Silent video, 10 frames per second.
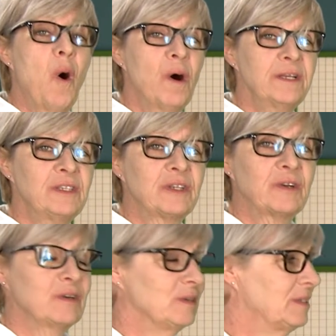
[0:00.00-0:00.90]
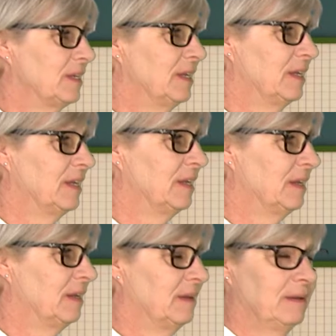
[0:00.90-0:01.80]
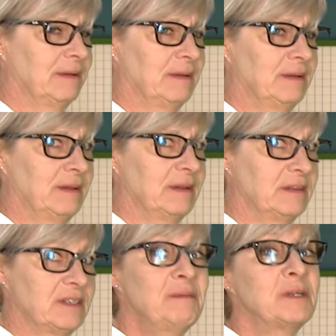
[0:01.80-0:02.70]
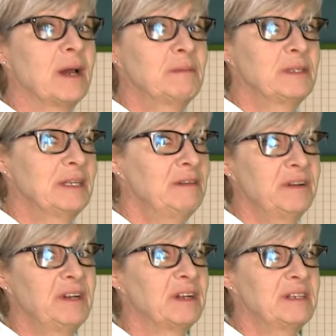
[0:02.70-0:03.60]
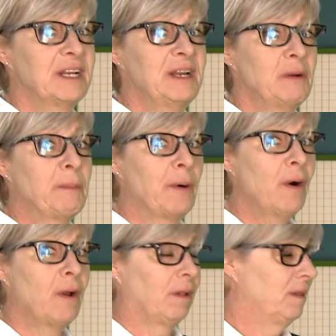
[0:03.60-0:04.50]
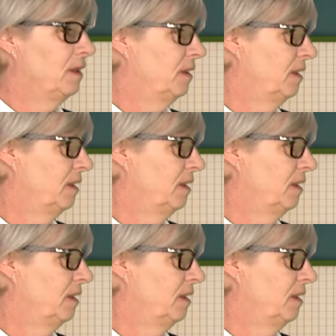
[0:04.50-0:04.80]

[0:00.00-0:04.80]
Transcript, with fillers: Oysters. Sometimes they even contain a pearl.